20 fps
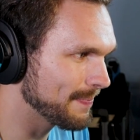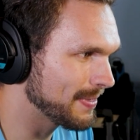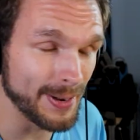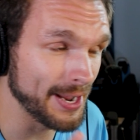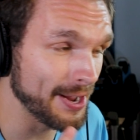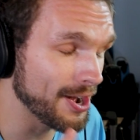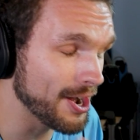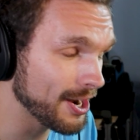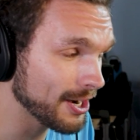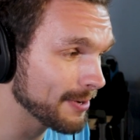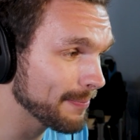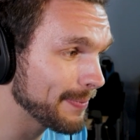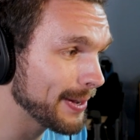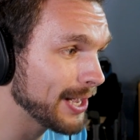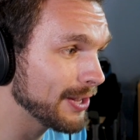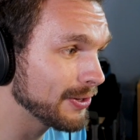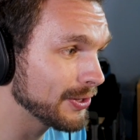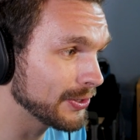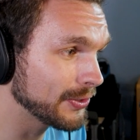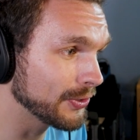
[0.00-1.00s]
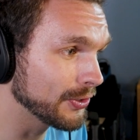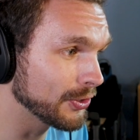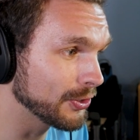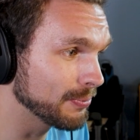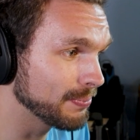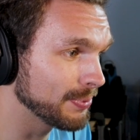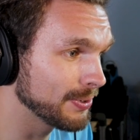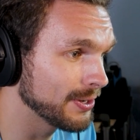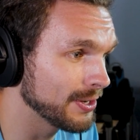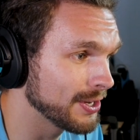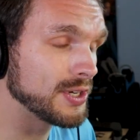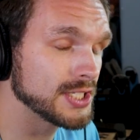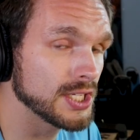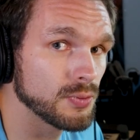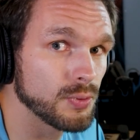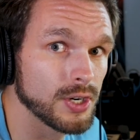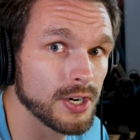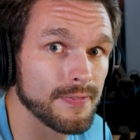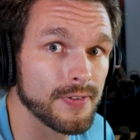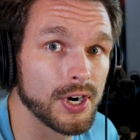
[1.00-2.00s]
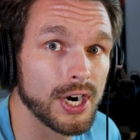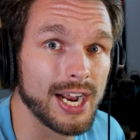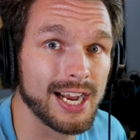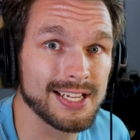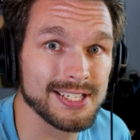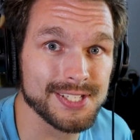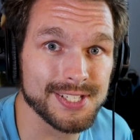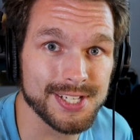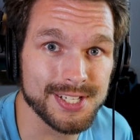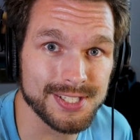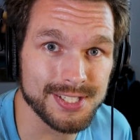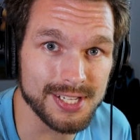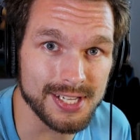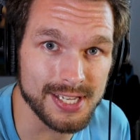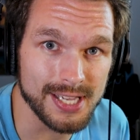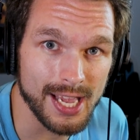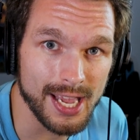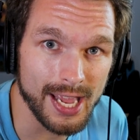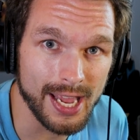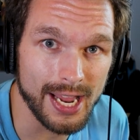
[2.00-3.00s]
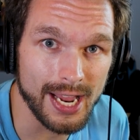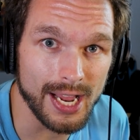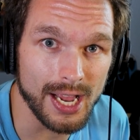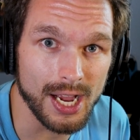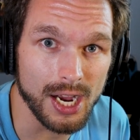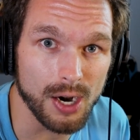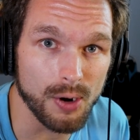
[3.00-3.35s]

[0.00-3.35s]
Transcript: My a cappella group, we did one of our ICCA